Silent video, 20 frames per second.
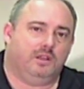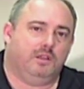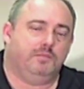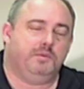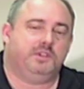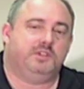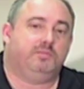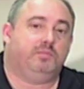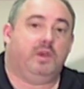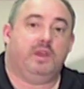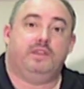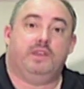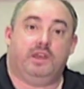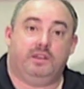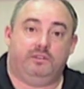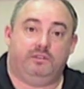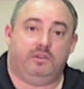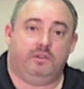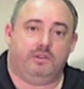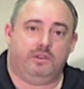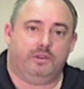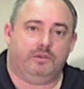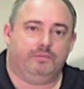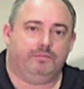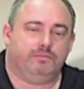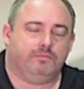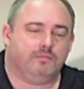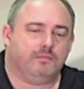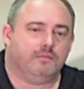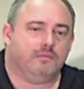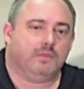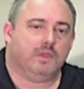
Let me explain that to you.